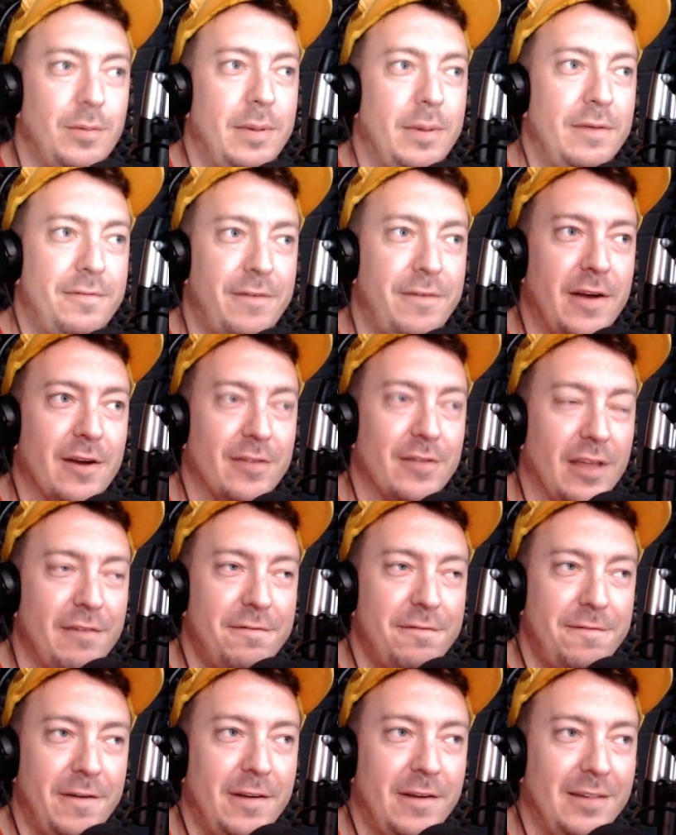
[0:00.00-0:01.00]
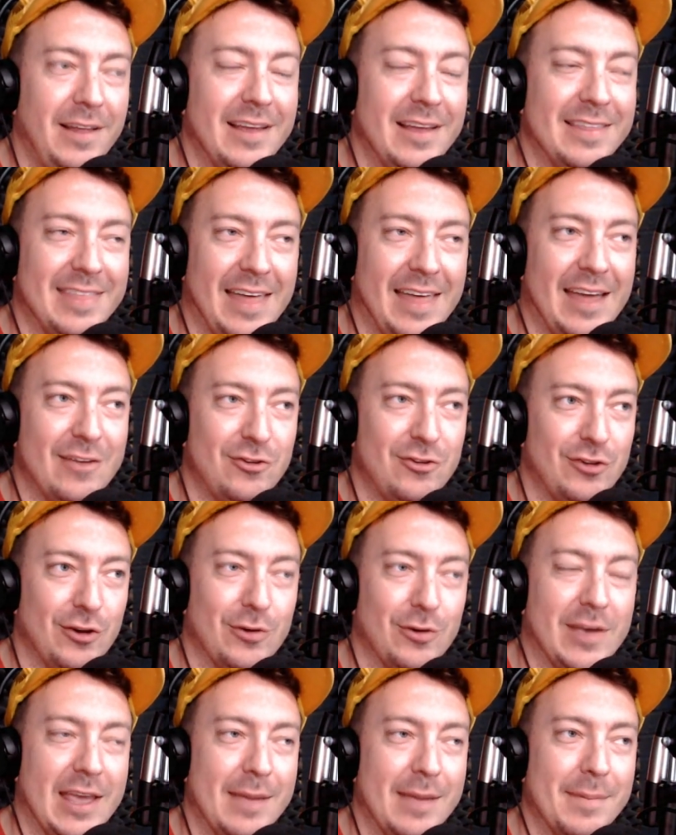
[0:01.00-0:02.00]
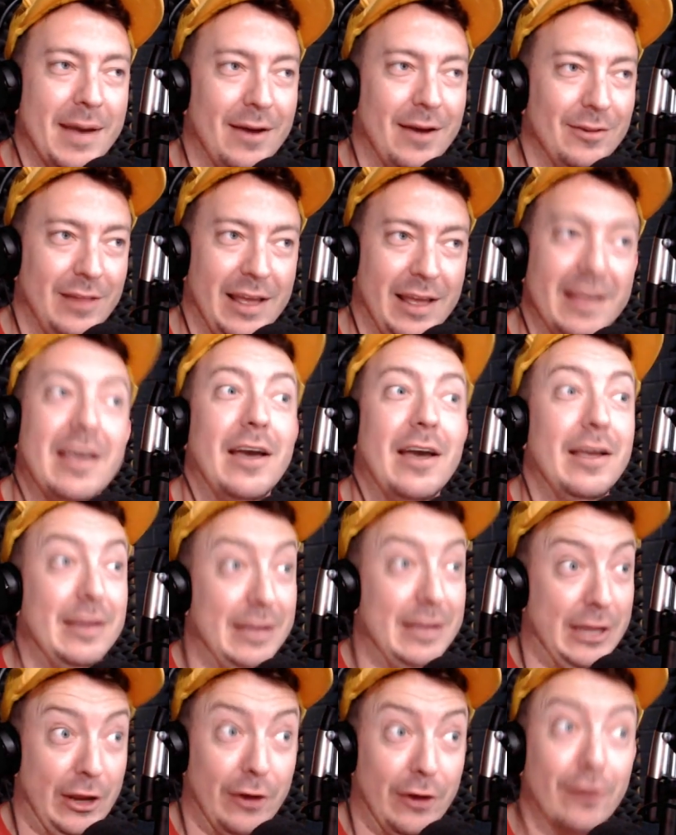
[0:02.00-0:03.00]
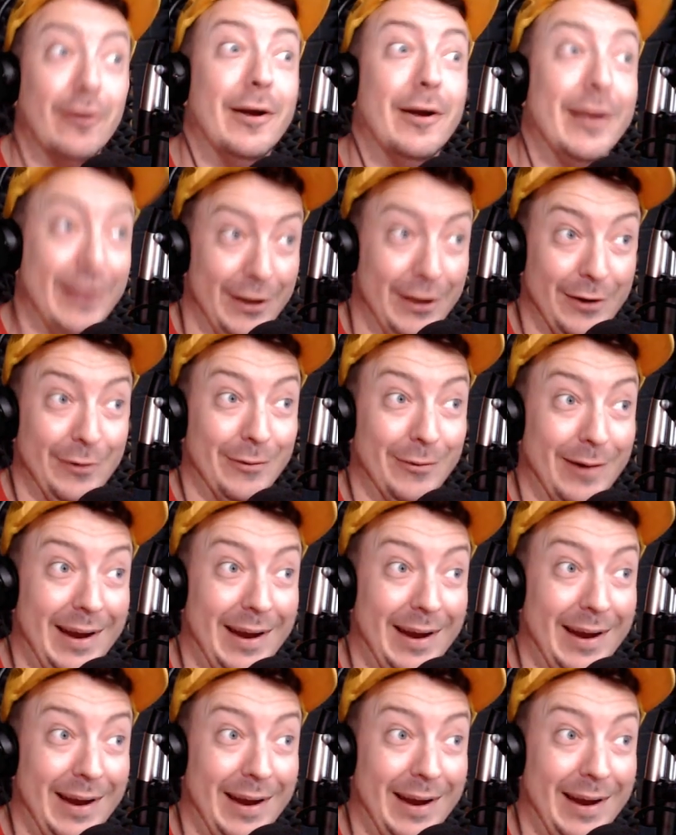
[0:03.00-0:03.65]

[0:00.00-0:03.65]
To be fair, that felt like that show came out like a year ago,